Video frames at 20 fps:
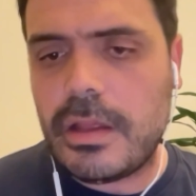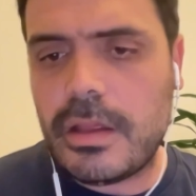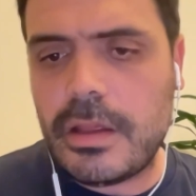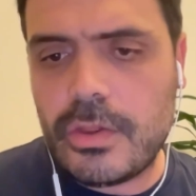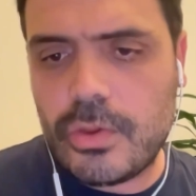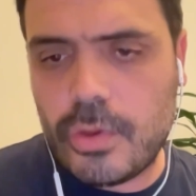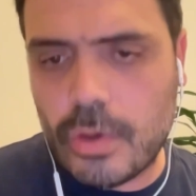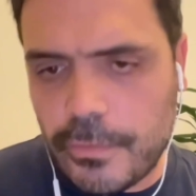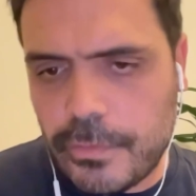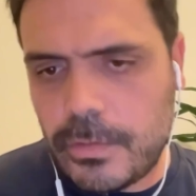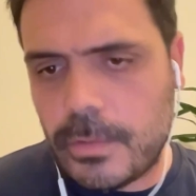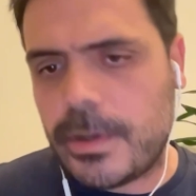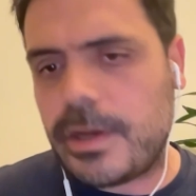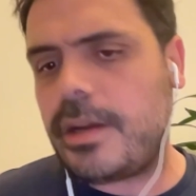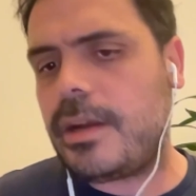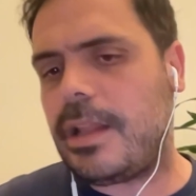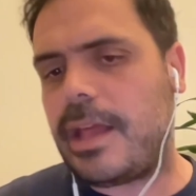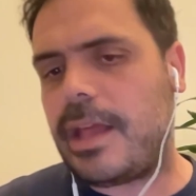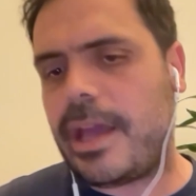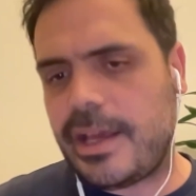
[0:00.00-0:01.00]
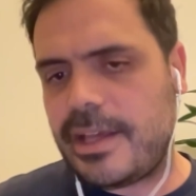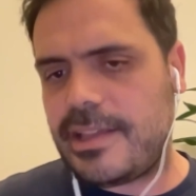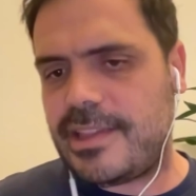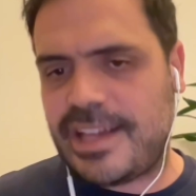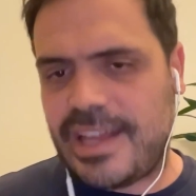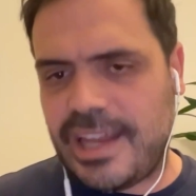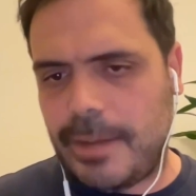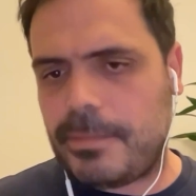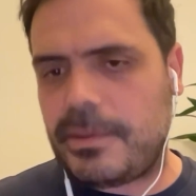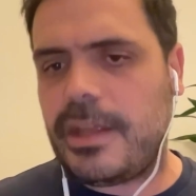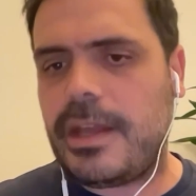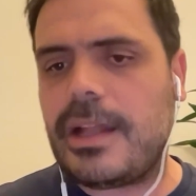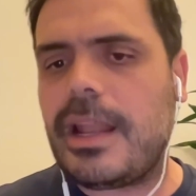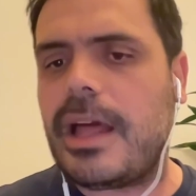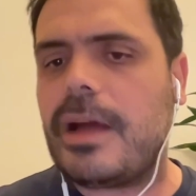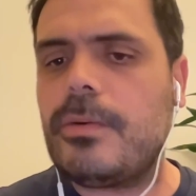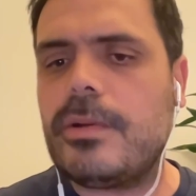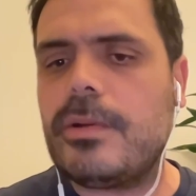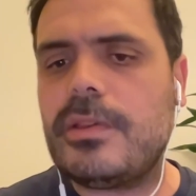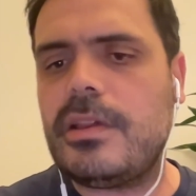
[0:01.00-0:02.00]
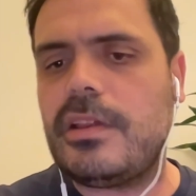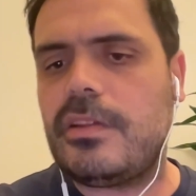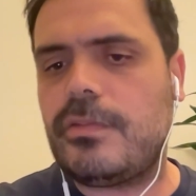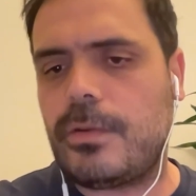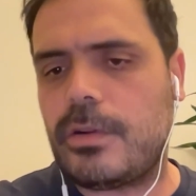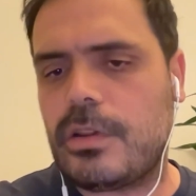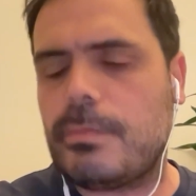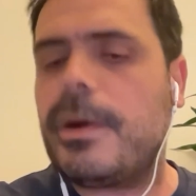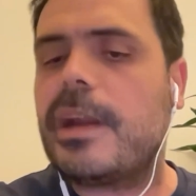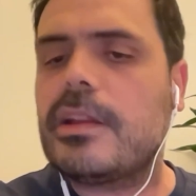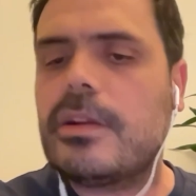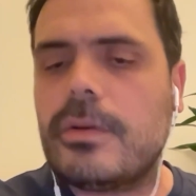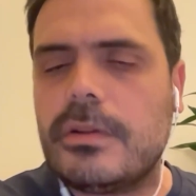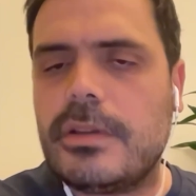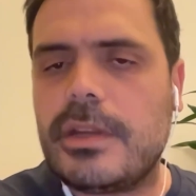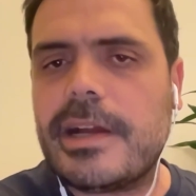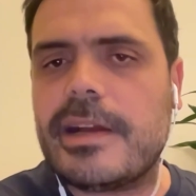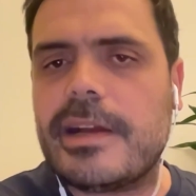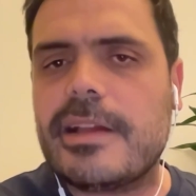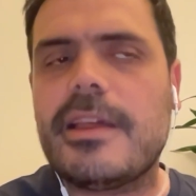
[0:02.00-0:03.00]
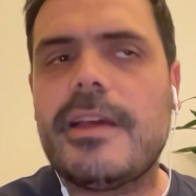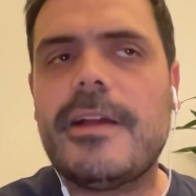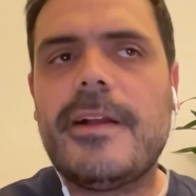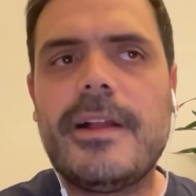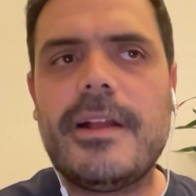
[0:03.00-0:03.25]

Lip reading: software like scripting languages for smart contracts.